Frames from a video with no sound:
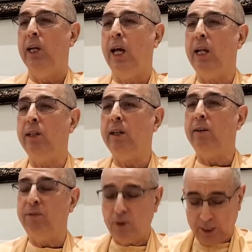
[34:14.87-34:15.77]
And
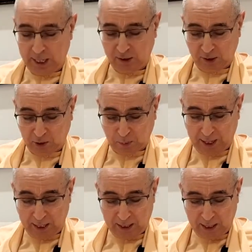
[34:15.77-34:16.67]
therefore, as
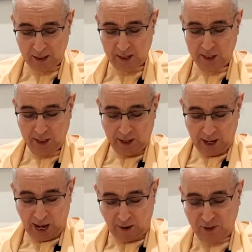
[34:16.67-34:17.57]
explained here,
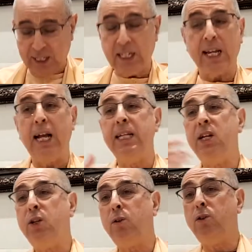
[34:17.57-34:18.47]
after this
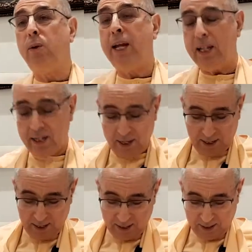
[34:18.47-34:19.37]
initial training,
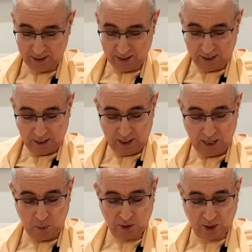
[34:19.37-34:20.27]

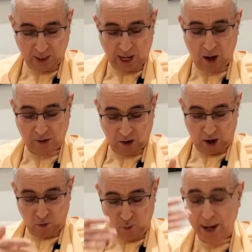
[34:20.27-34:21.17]
he was allowed
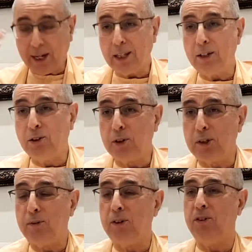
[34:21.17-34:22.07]
a regular
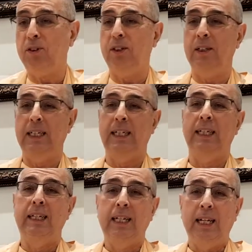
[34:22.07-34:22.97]
service
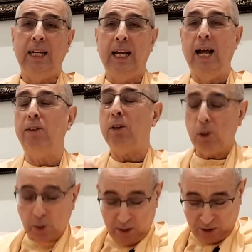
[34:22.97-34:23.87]
at the
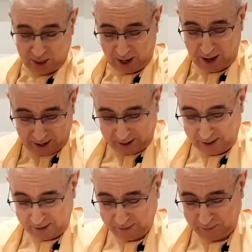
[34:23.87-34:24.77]
Lord's side.